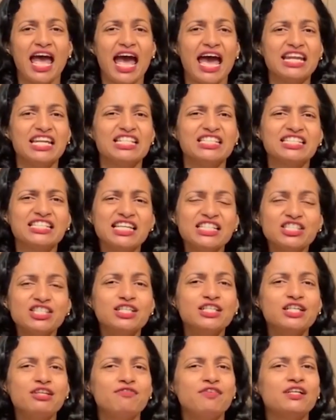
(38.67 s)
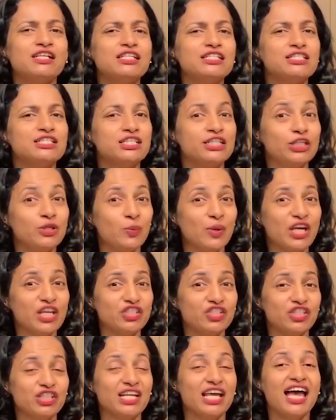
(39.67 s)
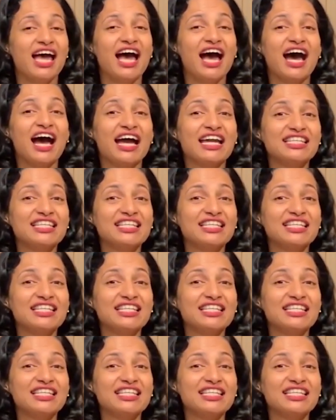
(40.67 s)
And in such a difficult situation,